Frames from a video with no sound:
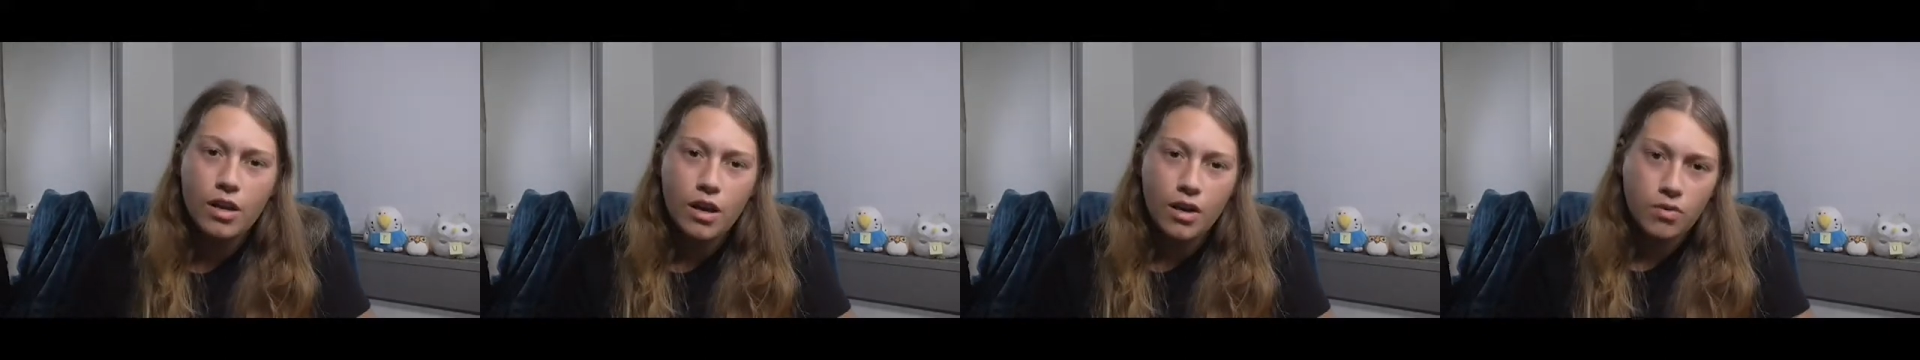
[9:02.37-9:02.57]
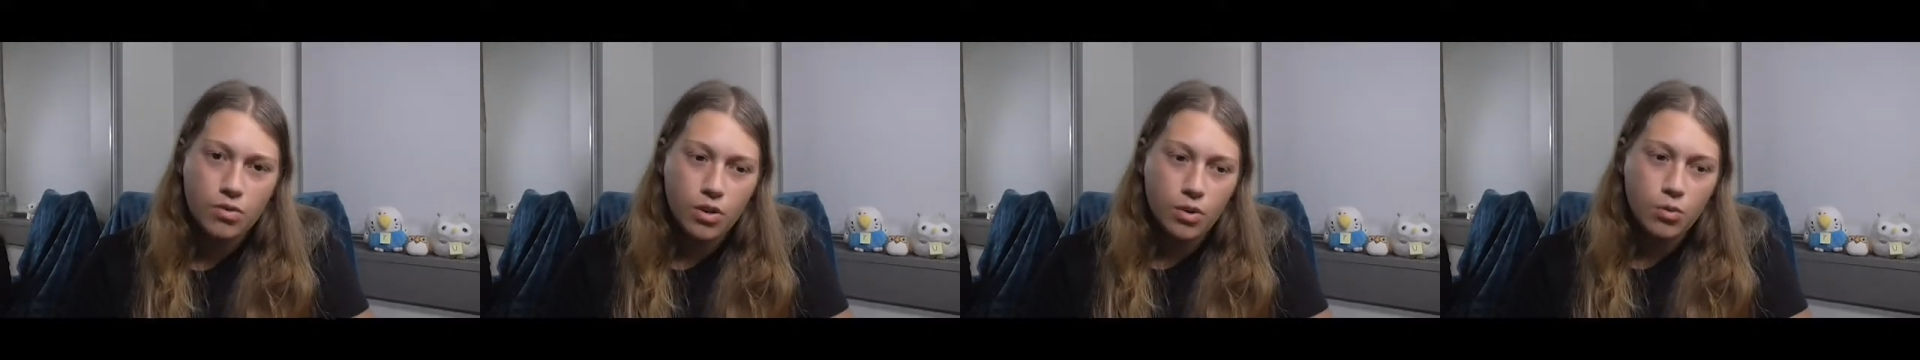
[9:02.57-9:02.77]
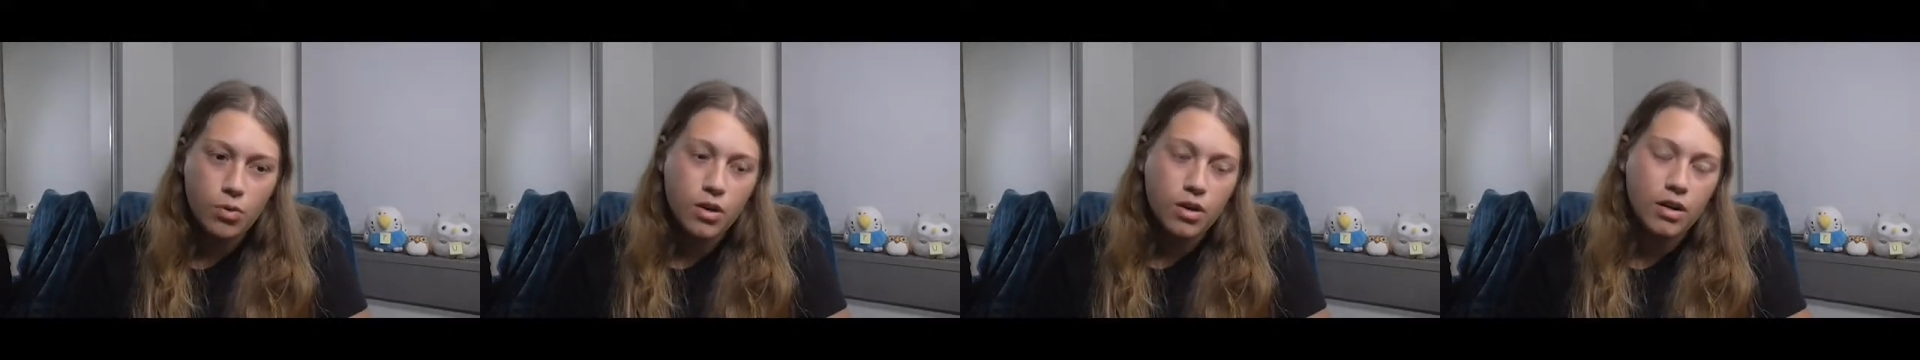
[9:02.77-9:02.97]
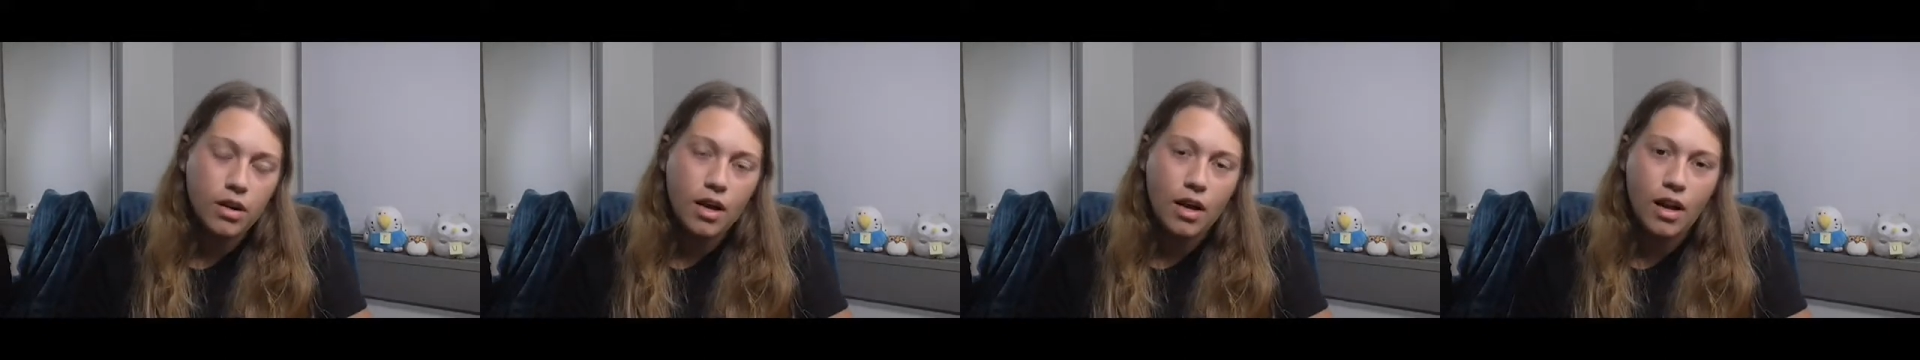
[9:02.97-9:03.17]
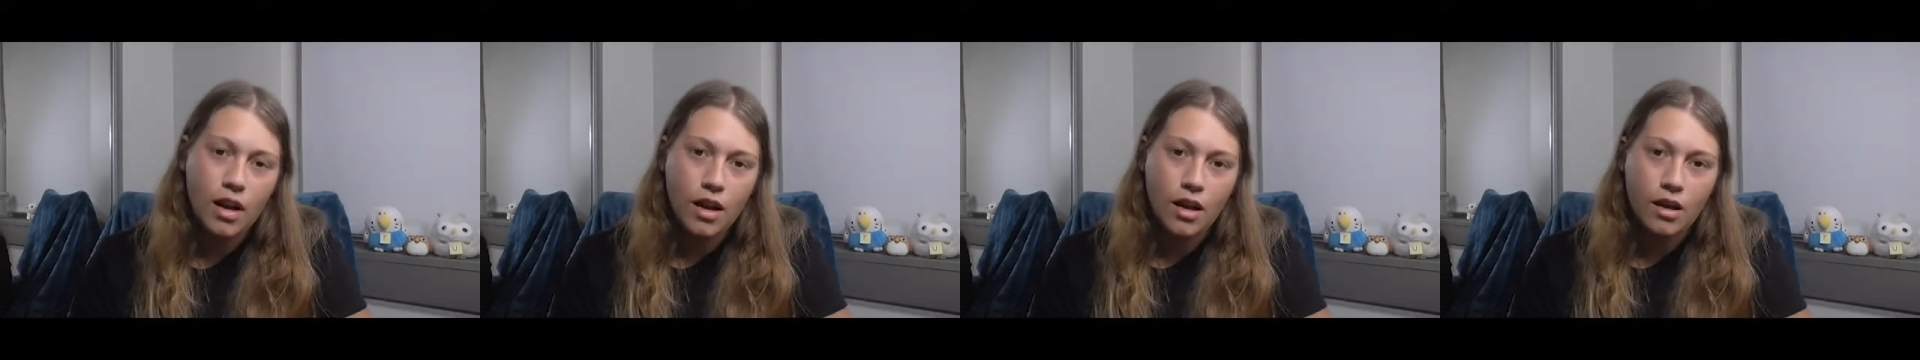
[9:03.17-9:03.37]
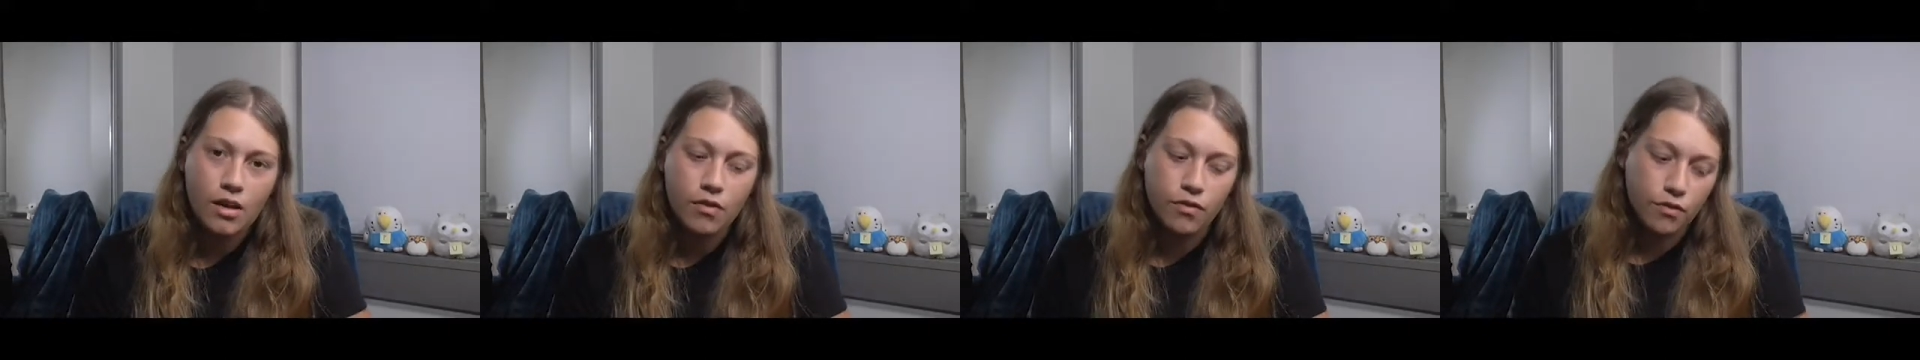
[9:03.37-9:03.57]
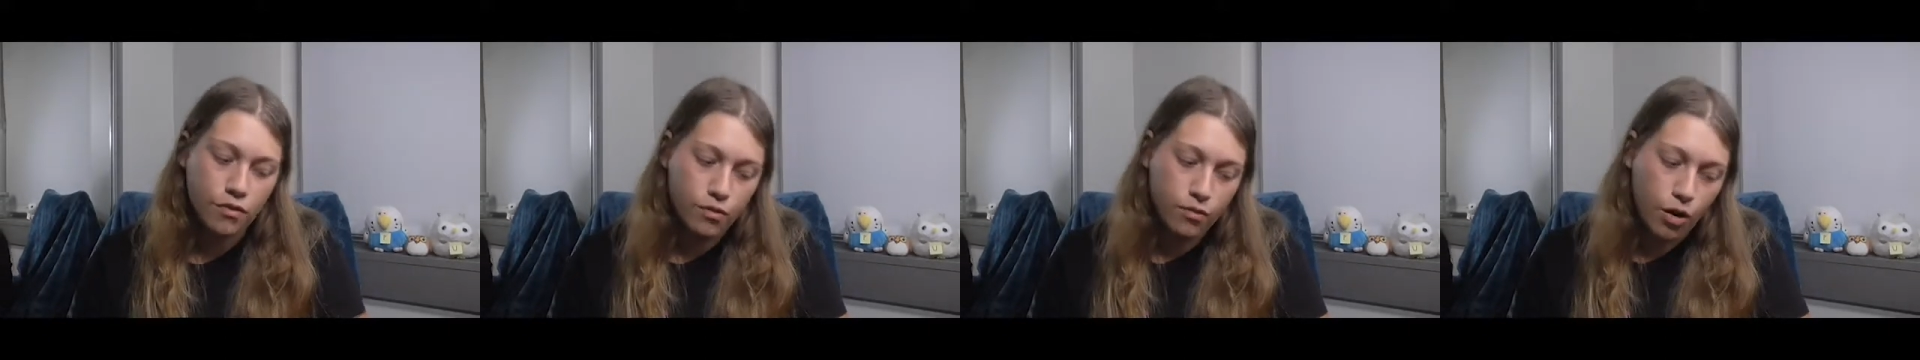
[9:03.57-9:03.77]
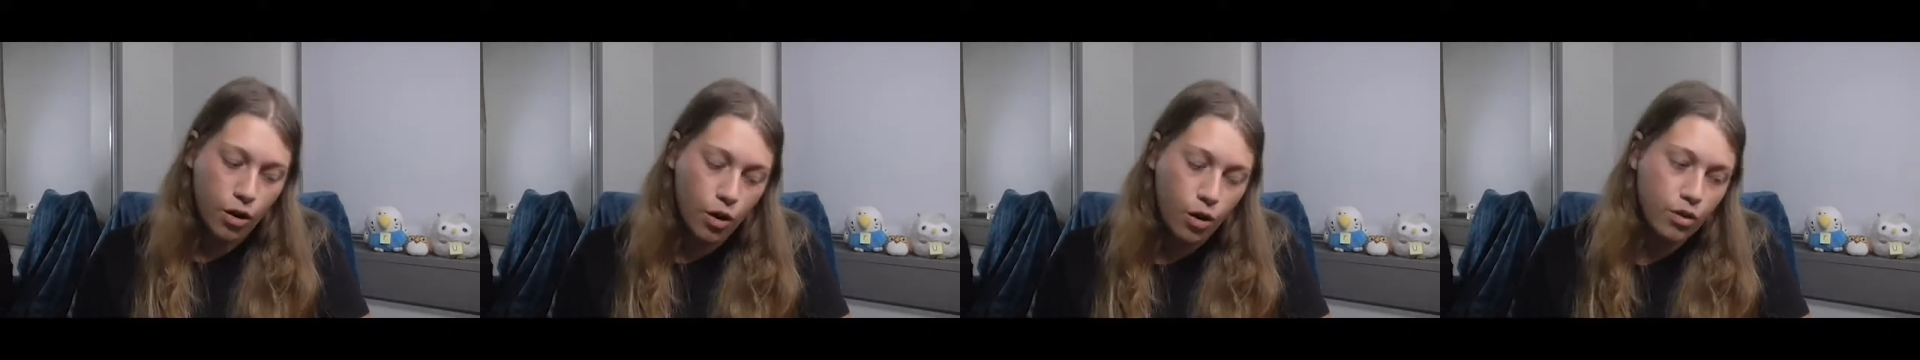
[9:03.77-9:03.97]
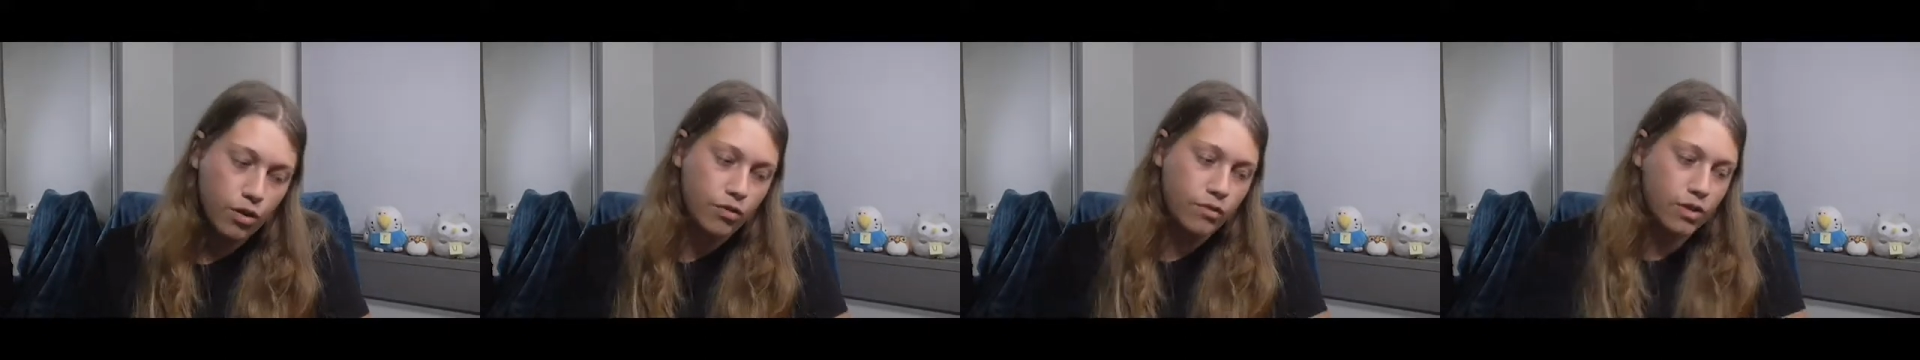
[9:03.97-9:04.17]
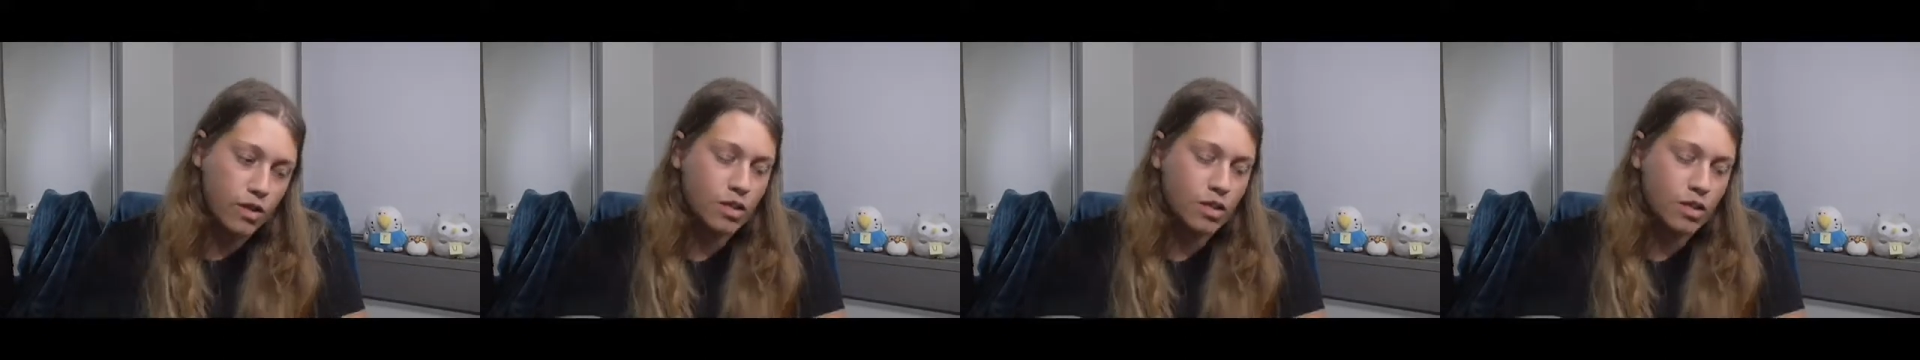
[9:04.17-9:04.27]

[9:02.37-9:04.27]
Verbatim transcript: everyone had all of